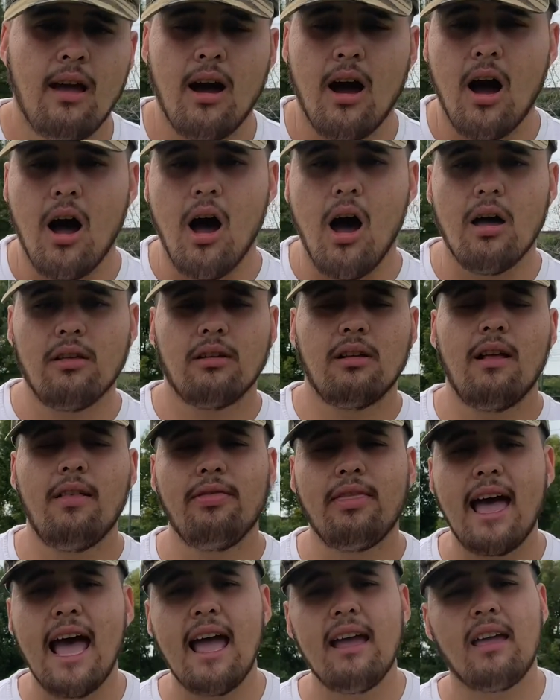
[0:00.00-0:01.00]
Other than
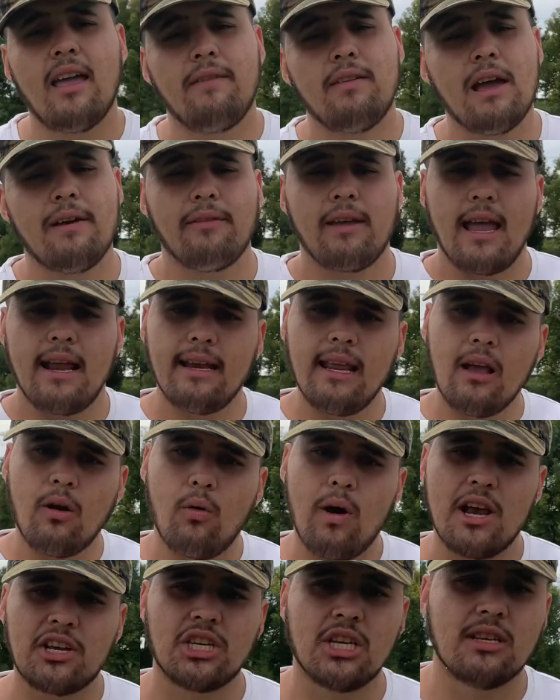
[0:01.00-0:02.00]
that, if you have any
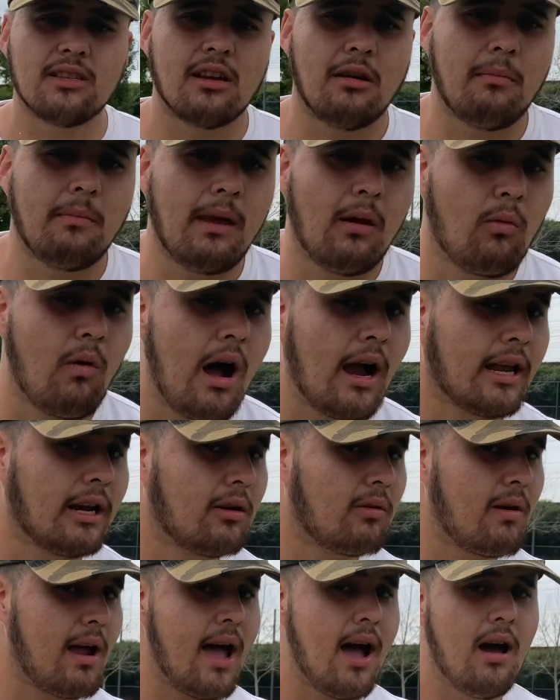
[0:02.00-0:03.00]
questions, I'm going to be walking
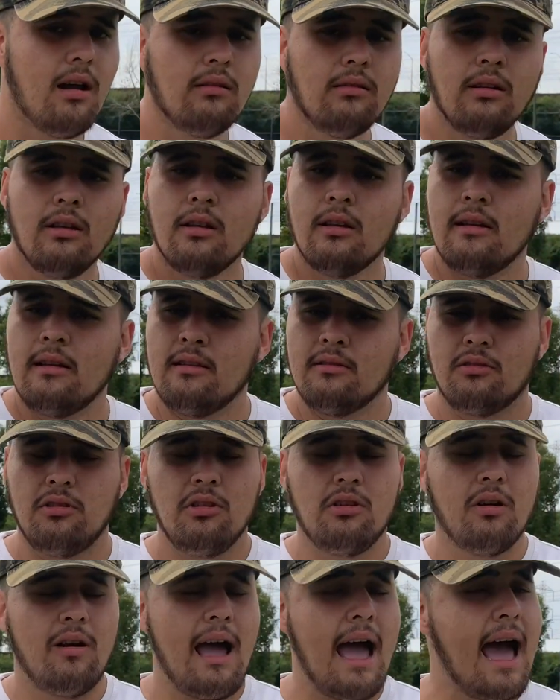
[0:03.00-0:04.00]
around, so you
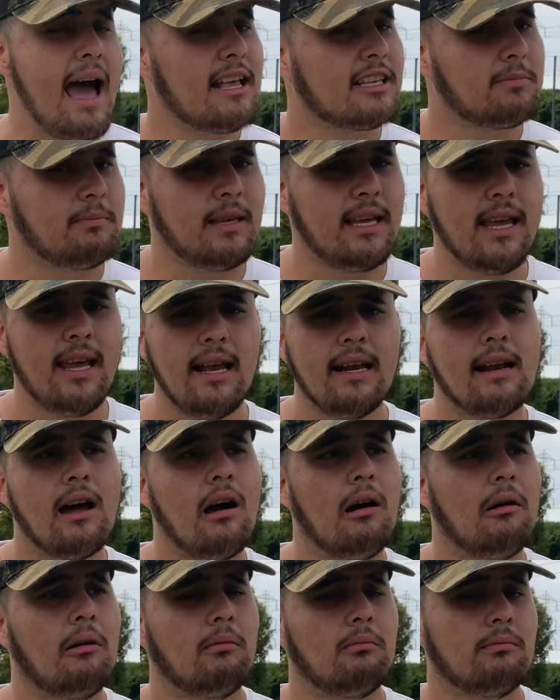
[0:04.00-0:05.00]
could ask me and
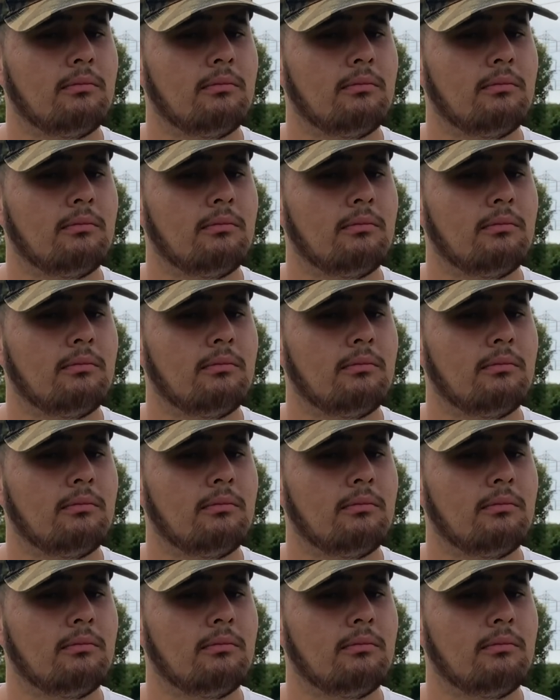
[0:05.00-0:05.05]
I'll